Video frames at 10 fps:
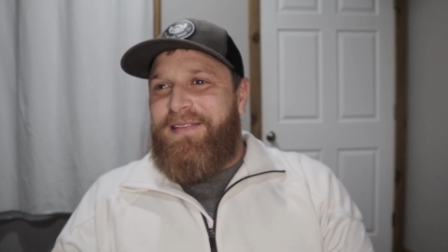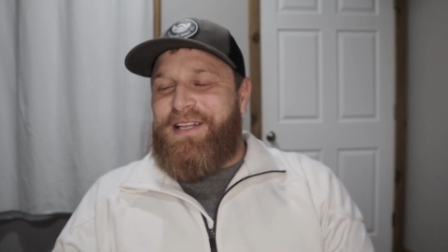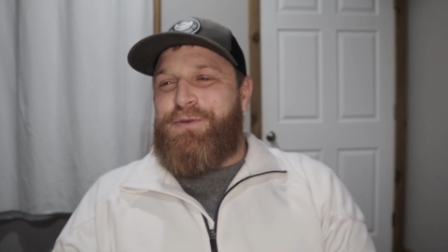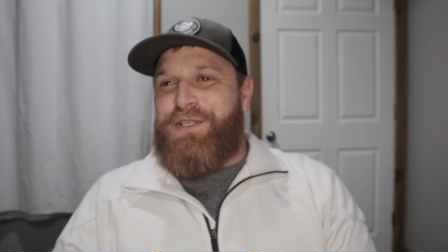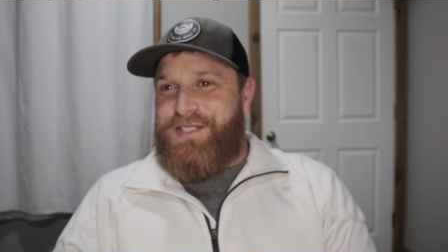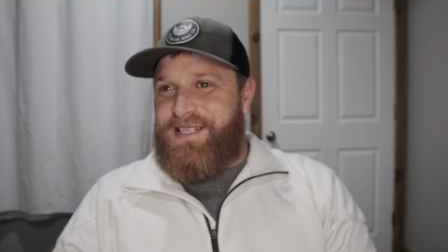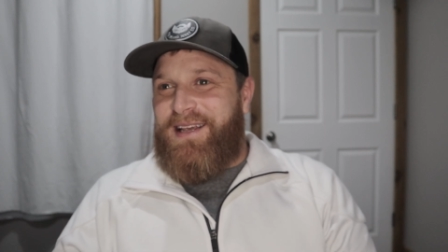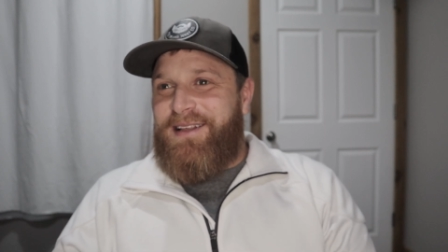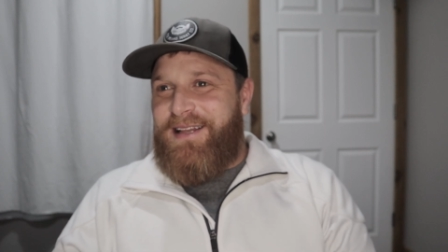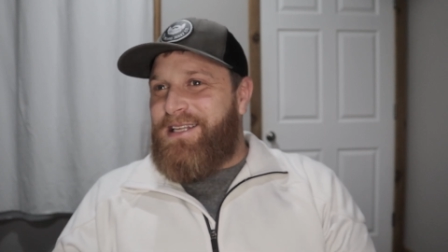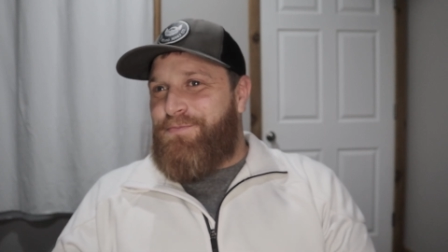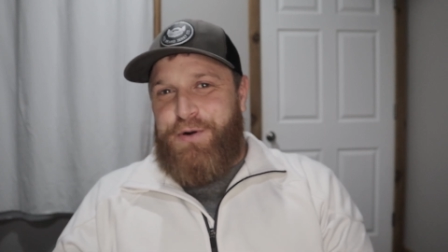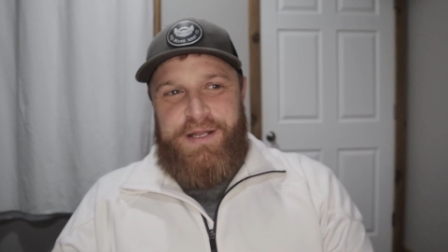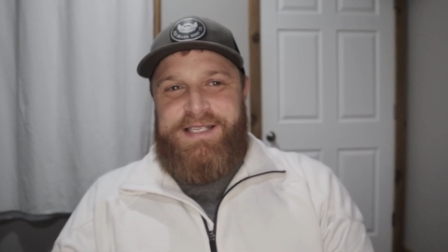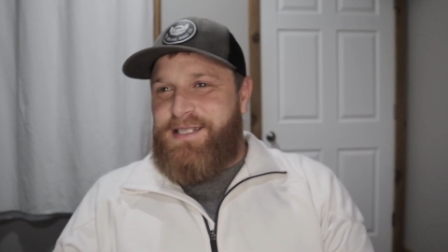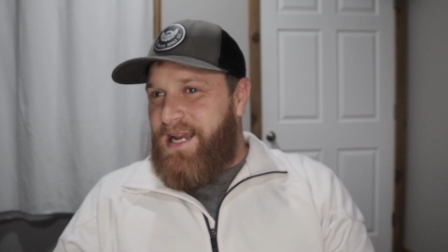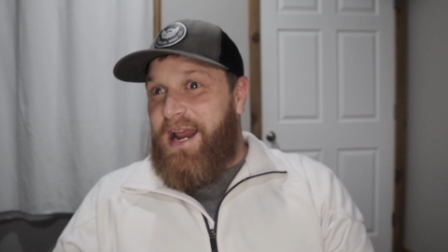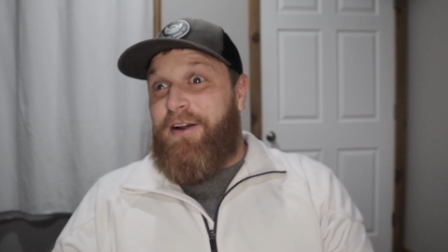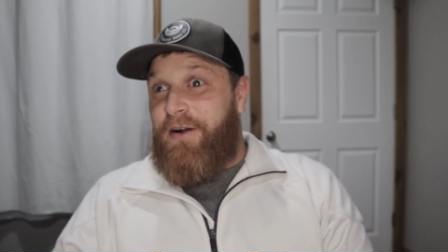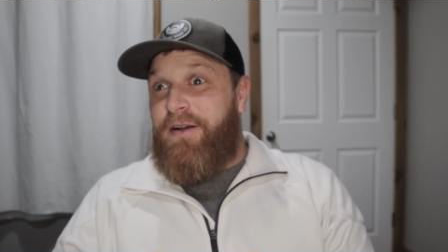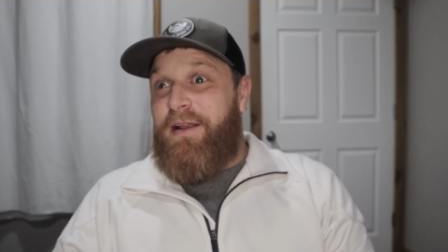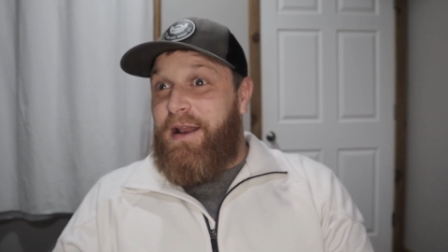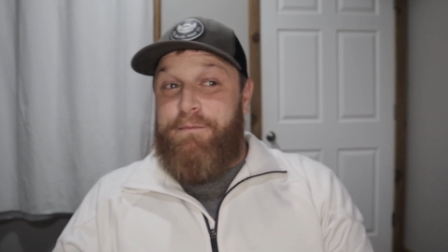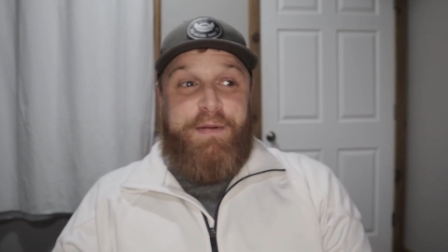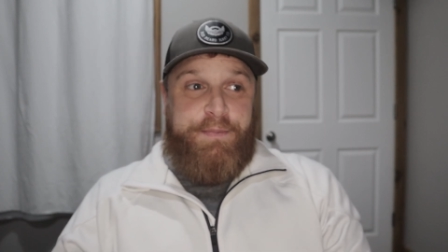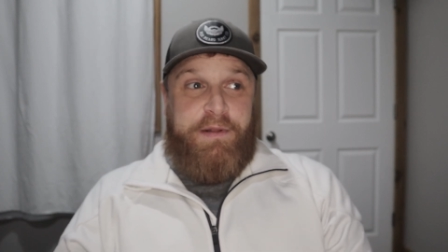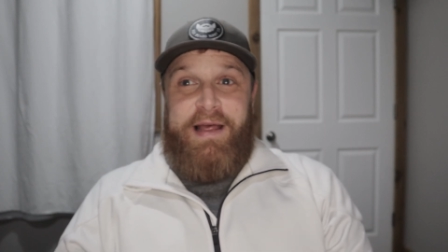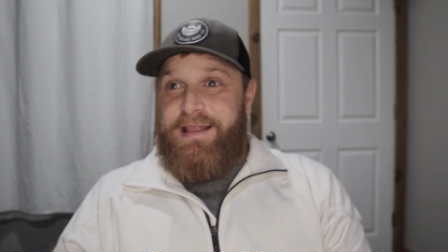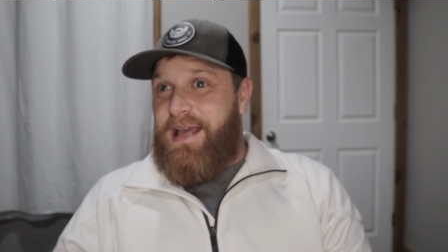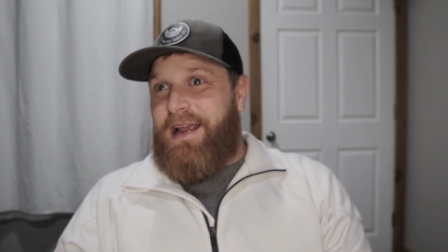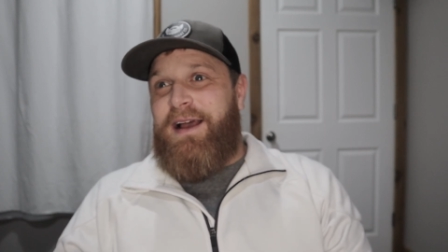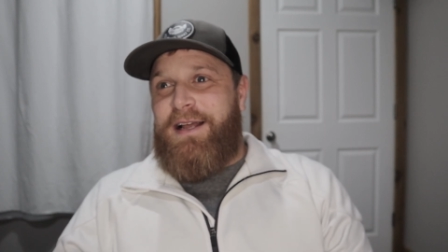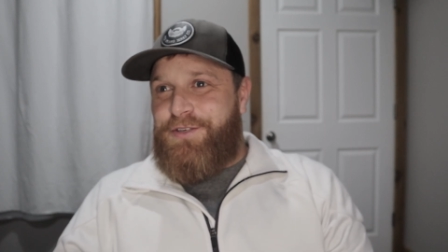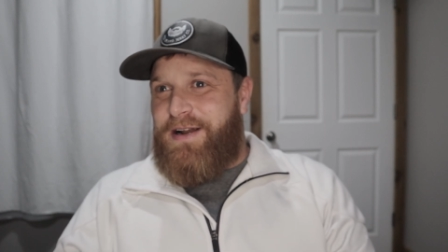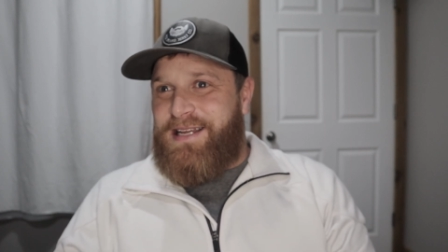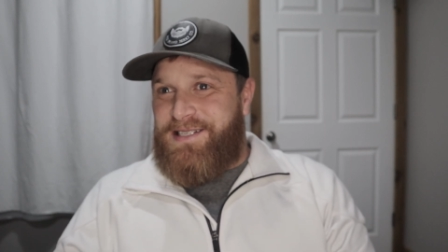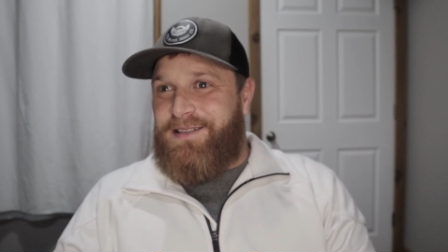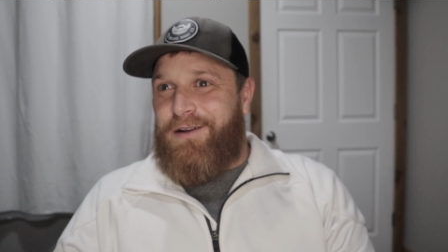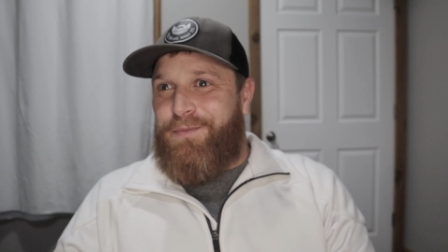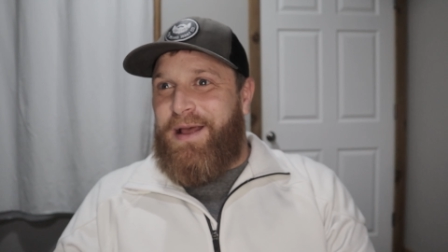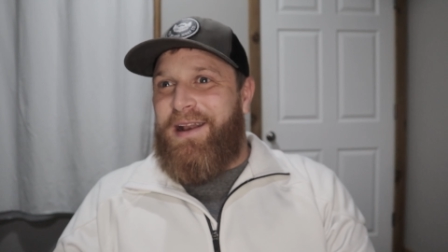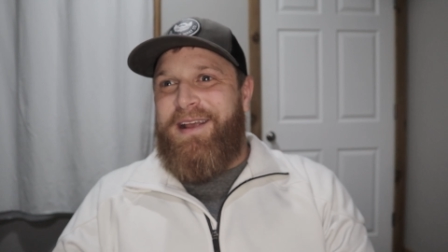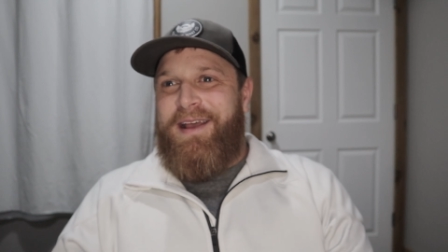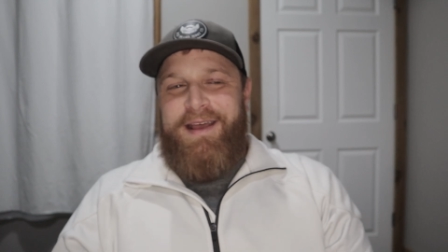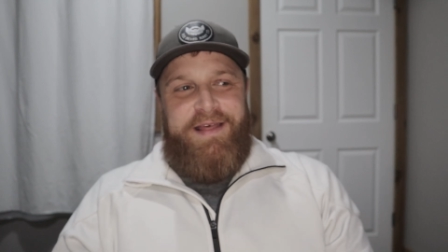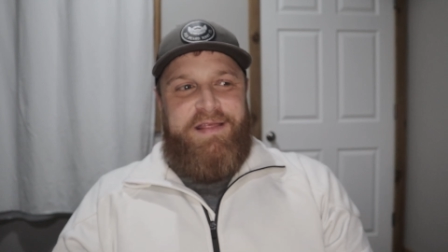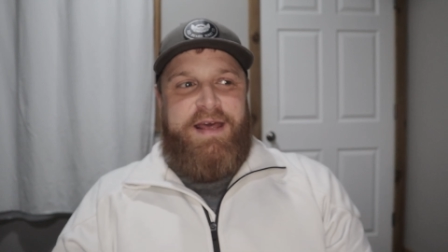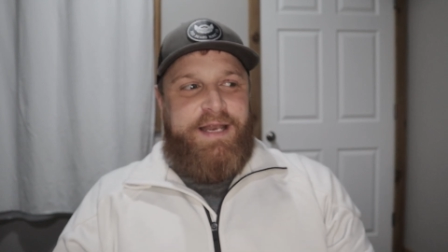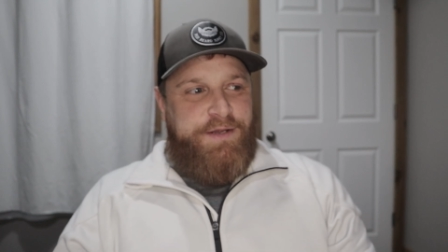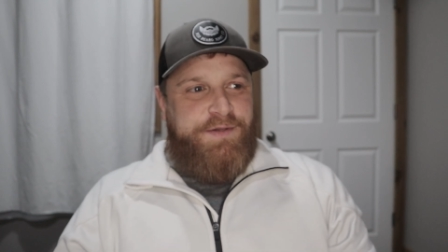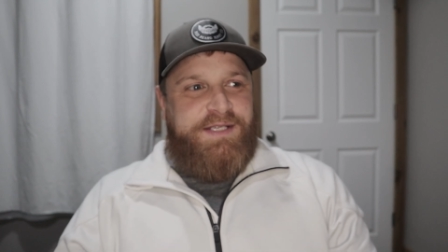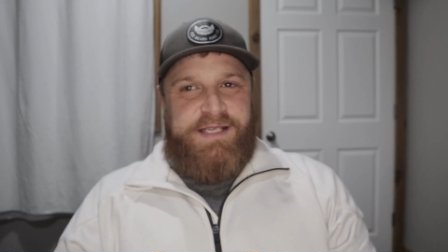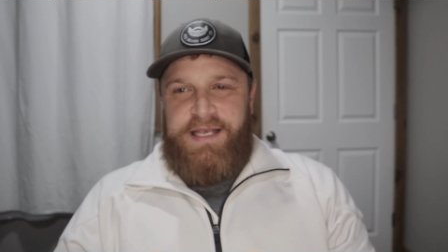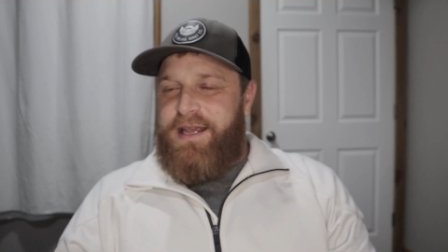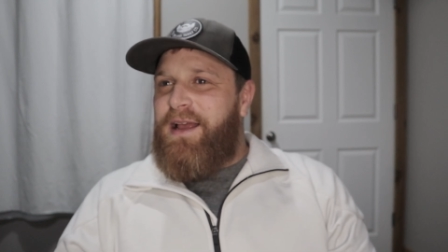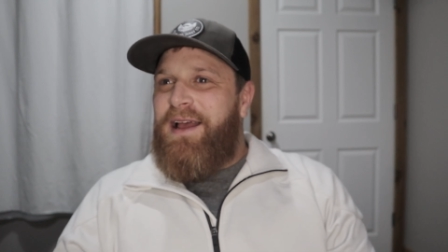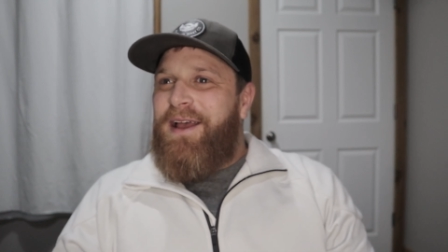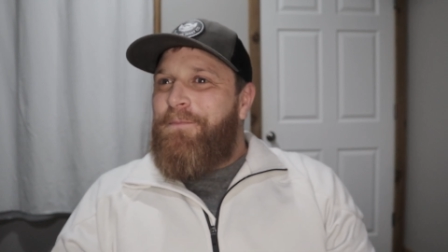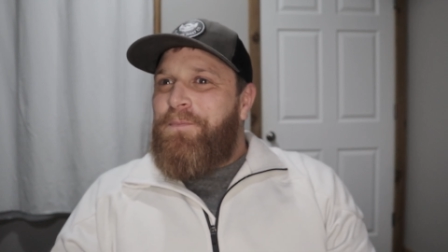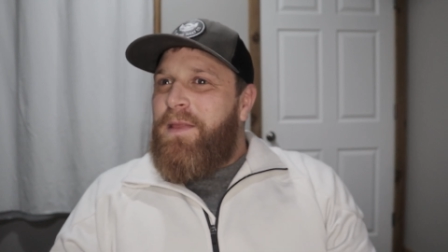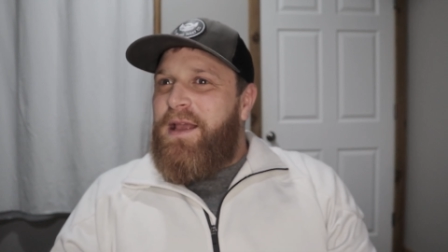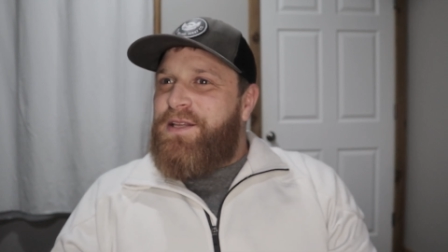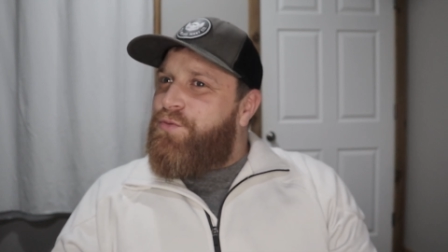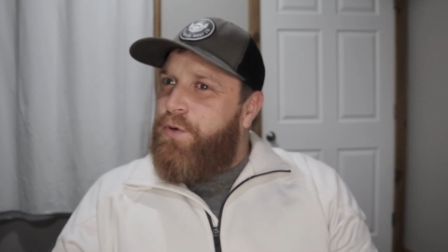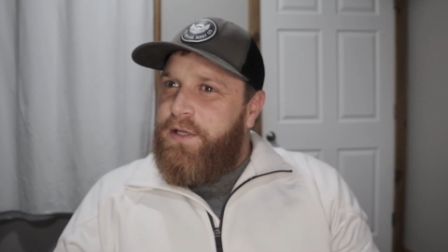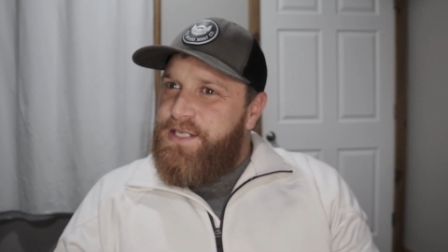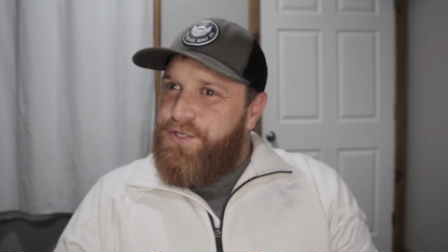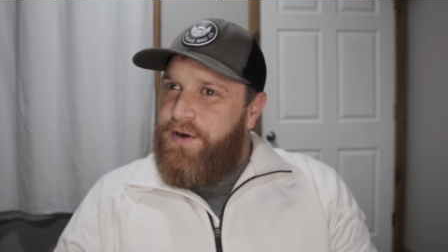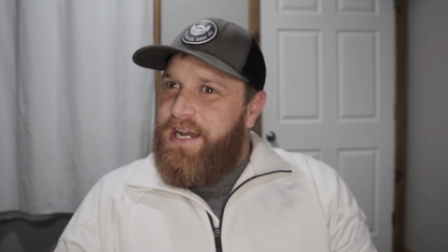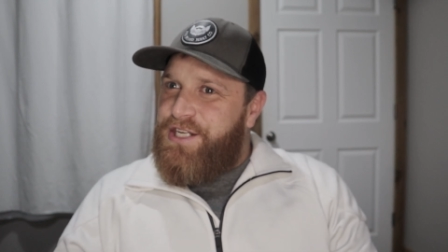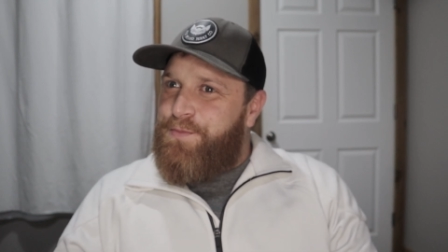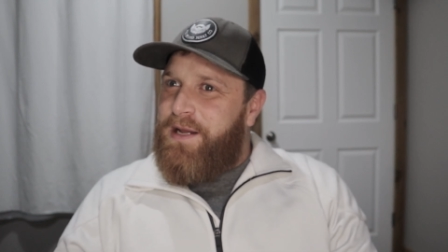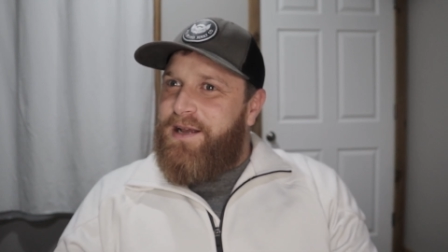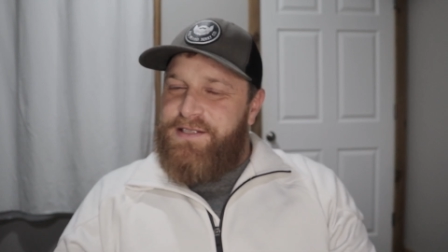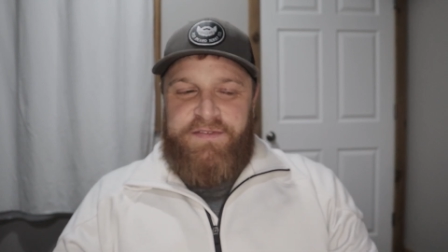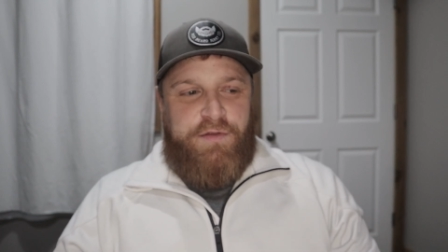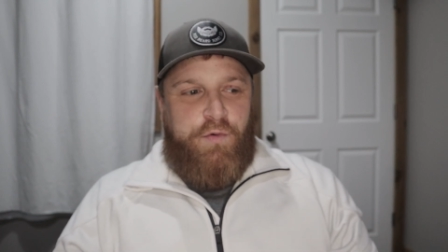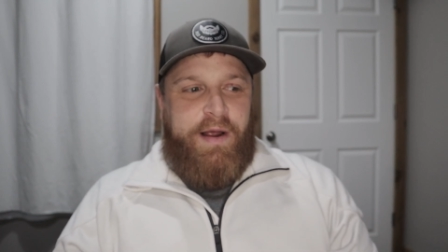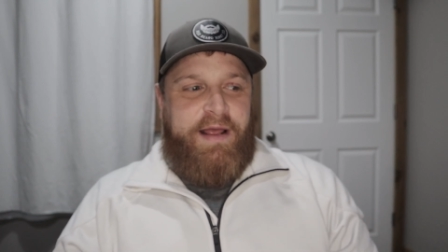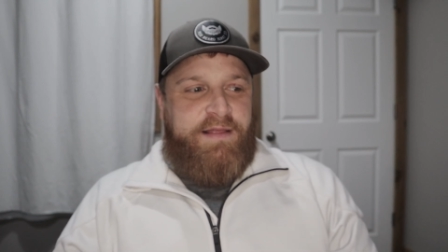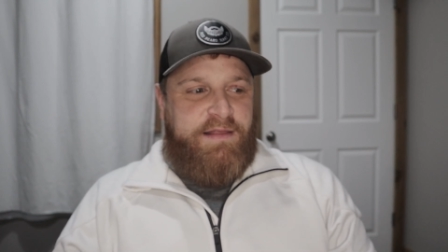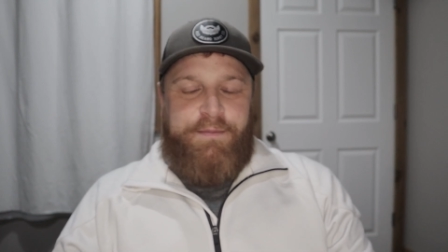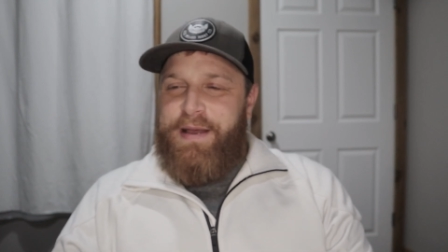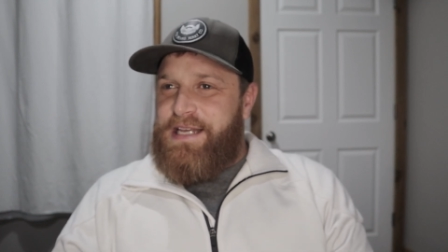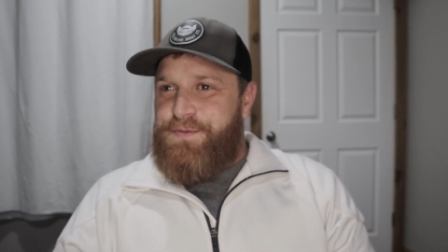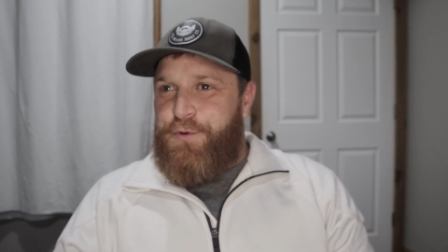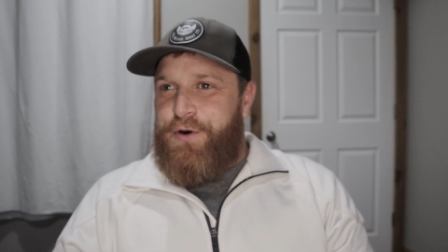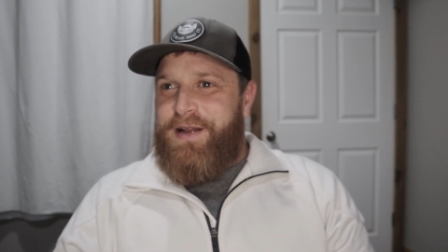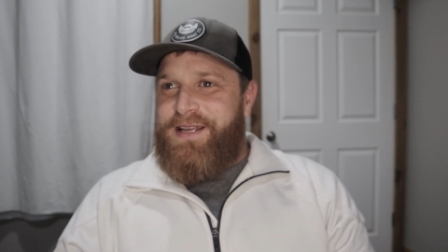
That's what you see. That's yep. pretty standard. And people like that contrast a little bit. Mm-hmm. And then you see it's really strange because of the way that the baseboard